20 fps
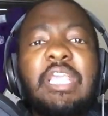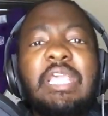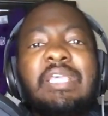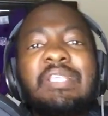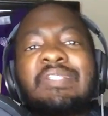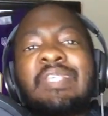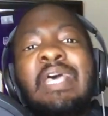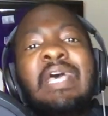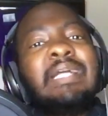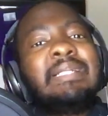
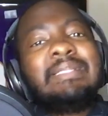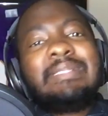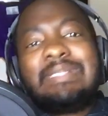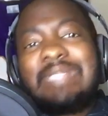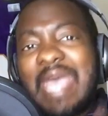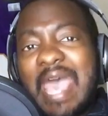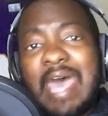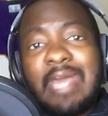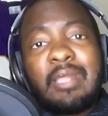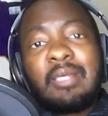is
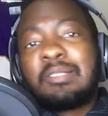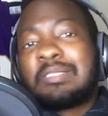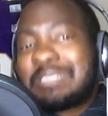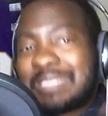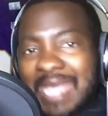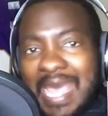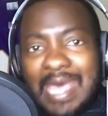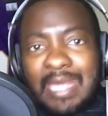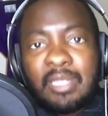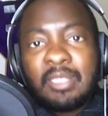data,
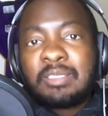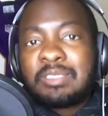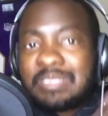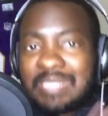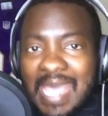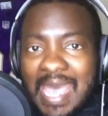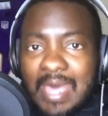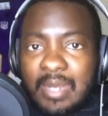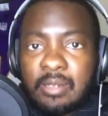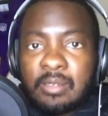data,
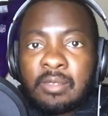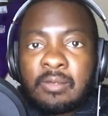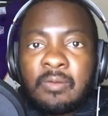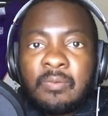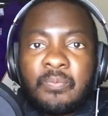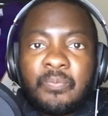data.